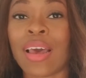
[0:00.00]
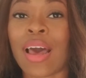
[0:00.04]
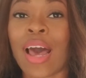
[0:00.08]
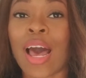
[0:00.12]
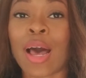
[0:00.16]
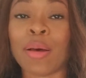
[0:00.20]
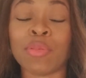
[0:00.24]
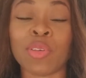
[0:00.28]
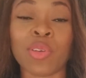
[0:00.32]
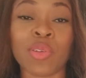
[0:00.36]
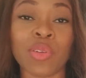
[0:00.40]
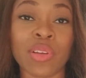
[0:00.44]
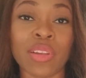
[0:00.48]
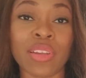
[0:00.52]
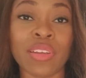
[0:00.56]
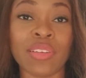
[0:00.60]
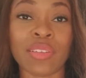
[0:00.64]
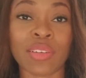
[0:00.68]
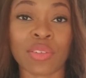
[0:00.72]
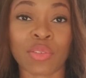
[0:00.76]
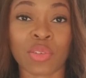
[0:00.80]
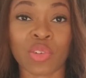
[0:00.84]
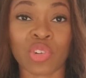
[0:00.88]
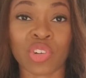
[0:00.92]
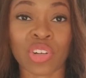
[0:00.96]
absolutely
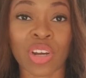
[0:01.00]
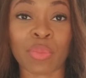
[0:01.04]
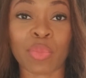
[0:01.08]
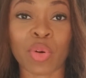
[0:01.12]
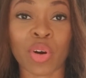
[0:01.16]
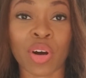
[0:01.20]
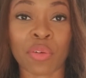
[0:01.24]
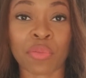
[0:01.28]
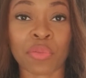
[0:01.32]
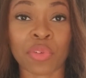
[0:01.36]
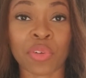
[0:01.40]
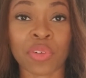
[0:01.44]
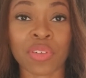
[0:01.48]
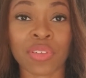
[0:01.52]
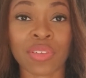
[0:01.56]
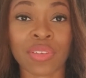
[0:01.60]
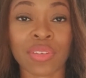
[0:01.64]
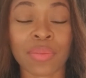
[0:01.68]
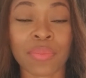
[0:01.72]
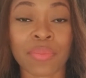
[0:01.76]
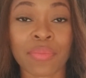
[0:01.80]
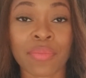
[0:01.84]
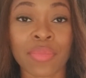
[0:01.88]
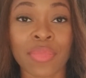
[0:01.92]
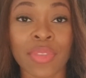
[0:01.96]
0 job offers.
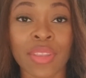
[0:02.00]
